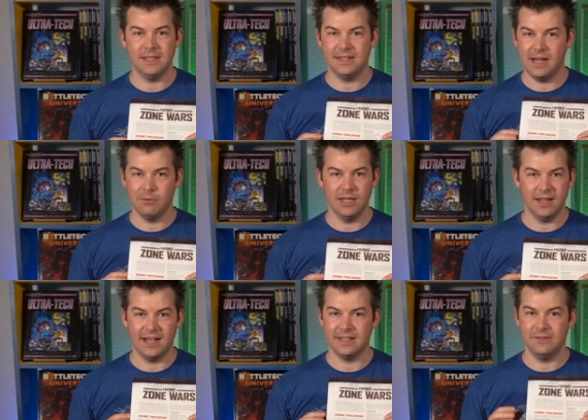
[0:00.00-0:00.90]
that they really
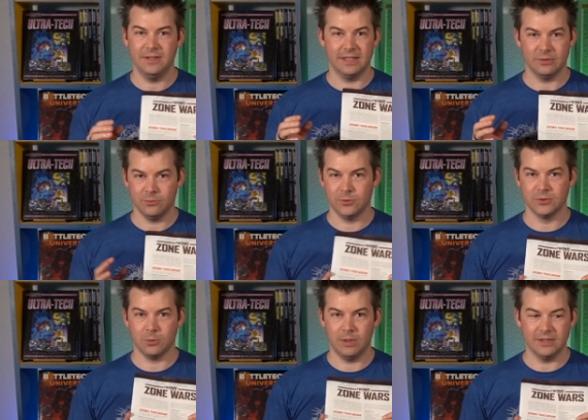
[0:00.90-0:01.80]
like and they feel like the
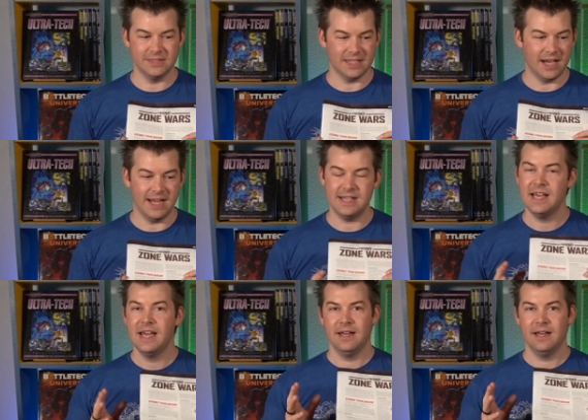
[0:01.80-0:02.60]
rules are well designed.